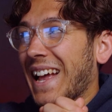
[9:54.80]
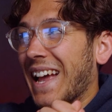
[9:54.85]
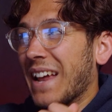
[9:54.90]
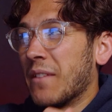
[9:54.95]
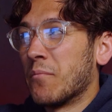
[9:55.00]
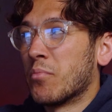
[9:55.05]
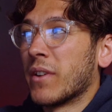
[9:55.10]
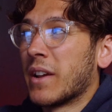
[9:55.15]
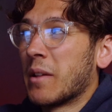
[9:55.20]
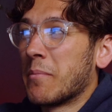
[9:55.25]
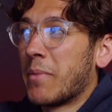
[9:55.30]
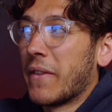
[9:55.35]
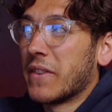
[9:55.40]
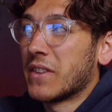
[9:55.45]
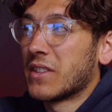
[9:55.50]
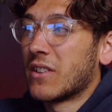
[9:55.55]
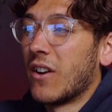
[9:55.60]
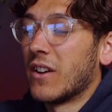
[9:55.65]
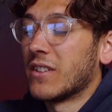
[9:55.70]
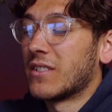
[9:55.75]
and bringing back the
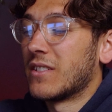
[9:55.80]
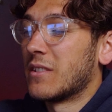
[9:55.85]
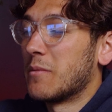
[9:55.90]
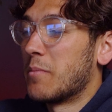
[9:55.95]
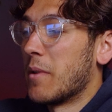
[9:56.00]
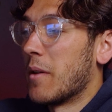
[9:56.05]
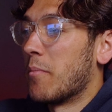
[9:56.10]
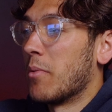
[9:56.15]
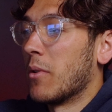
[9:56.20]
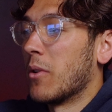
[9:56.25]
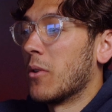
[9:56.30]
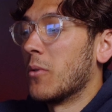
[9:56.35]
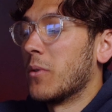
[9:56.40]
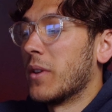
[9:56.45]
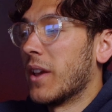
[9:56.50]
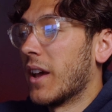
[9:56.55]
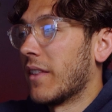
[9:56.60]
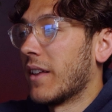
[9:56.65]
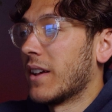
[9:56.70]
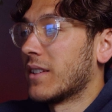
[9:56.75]
sky so there's a bit of blue.
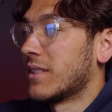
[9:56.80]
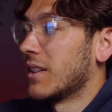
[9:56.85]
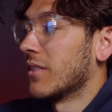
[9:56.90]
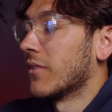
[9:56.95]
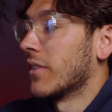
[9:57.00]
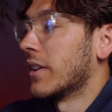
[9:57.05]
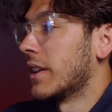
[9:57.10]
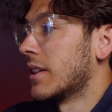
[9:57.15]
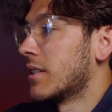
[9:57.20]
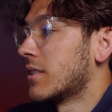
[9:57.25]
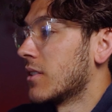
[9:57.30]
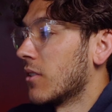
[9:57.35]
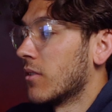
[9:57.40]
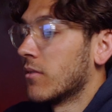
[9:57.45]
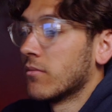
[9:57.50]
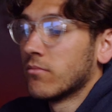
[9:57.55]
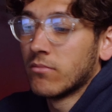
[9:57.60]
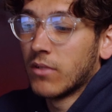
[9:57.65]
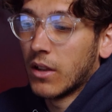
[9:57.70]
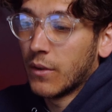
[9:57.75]
Yeah, that's it really. So
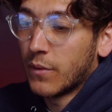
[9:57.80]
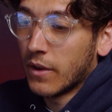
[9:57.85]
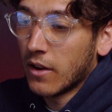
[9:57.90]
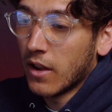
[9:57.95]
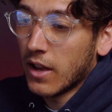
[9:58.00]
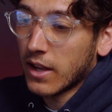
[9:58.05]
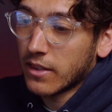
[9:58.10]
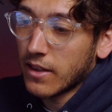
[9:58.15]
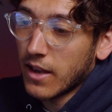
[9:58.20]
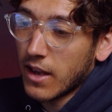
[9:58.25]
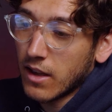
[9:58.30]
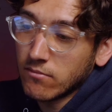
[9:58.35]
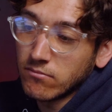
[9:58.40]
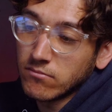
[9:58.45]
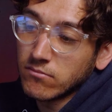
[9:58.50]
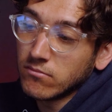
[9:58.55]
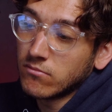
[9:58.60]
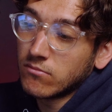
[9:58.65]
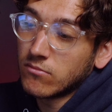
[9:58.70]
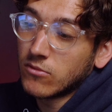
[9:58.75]
if you like that,
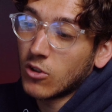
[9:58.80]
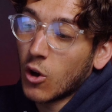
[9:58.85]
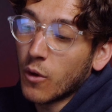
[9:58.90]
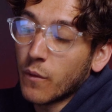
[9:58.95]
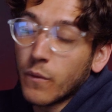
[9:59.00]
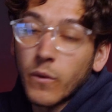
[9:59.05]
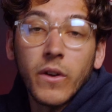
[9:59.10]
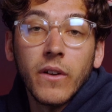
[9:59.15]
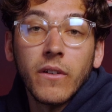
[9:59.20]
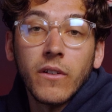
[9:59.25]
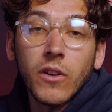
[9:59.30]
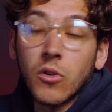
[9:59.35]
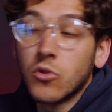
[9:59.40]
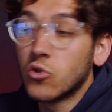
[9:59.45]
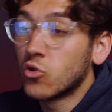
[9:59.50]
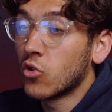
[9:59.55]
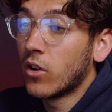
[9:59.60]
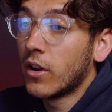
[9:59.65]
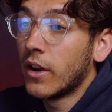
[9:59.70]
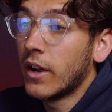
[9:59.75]
go for it, go
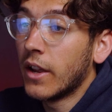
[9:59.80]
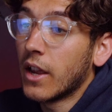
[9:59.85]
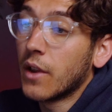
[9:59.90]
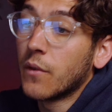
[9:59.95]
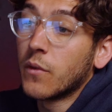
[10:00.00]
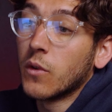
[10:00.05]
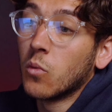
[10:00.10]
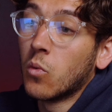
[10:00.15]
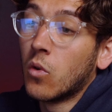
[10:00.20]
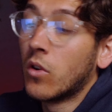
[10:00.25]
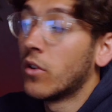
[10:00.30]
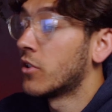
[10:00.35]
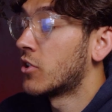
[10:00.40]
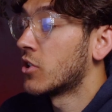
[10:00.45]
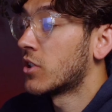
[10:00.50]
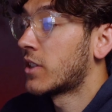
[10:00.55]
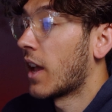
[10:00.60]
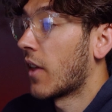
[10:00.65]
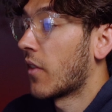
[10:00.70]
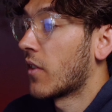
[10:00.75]
try it. If you want to
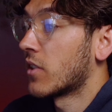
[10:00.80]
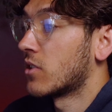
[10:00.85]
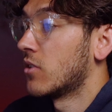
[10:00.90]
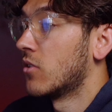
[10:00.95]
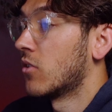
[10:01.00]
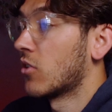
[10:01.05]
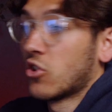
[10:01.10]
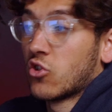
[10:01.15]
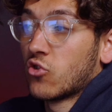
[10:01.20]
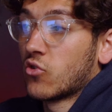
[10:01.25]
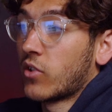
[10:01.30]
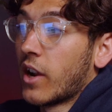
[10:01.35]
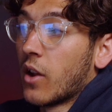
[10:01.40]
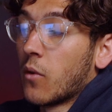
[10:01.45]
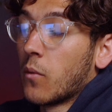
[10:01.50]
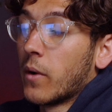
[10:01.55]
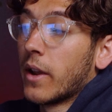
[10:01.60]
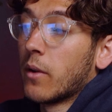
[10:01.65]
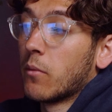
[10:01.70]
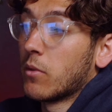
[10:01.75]
just get this look straight
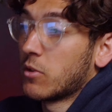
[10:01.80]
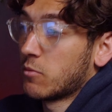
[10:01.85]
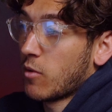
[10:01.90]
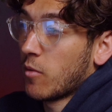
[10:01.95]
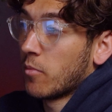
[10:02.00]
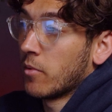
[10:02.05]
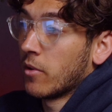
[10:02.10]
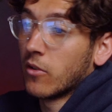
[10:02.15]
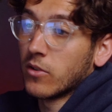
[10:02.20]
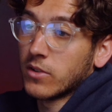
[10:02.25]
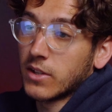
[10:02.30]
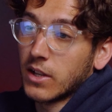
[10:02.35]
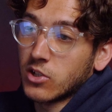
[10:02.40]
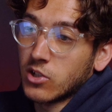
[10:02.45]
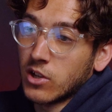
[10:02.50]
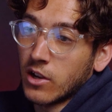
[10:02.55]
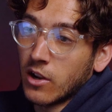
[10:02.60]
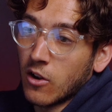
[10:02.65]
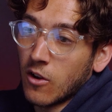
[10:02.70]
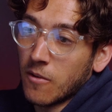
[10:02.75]
away, which probably looks
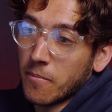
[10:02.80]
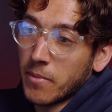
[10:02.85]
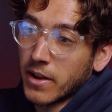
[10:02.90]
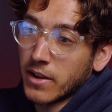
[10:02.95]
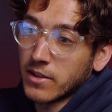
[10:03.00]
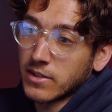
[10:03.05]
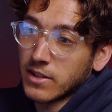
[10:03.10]
actually a lot better,